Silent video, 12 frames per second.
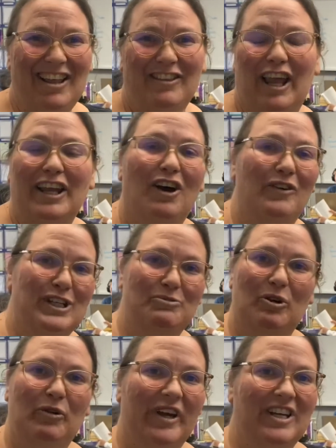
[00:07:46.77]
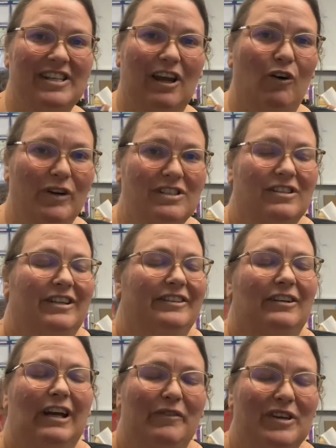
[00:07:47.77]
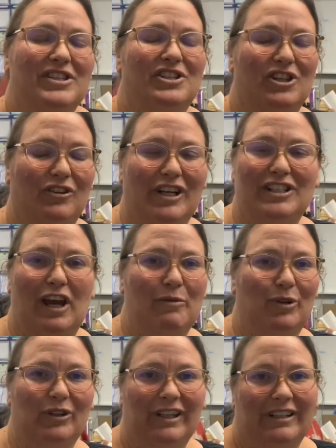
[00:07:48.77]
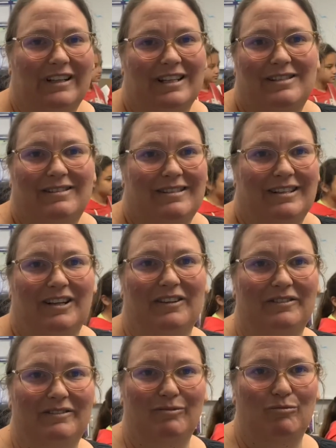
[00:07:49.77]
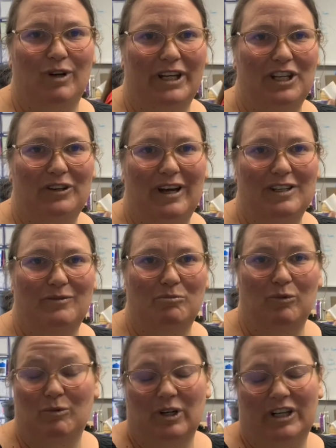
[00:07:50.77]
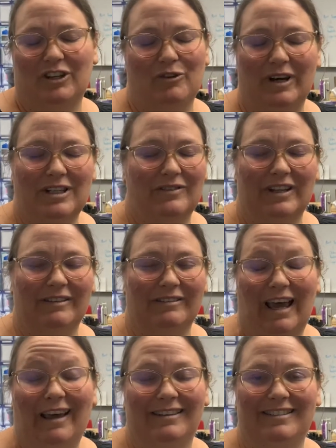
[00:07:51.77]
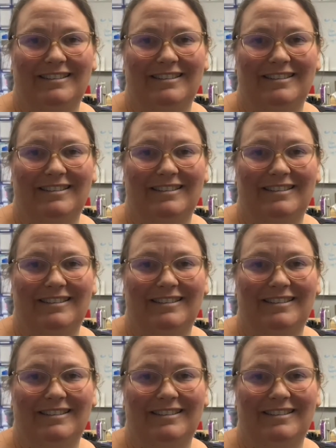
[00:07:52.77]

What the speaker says: They always blew away because they always look like they're having such a great time learning, and that's, what can you ask more? Can you ask them that?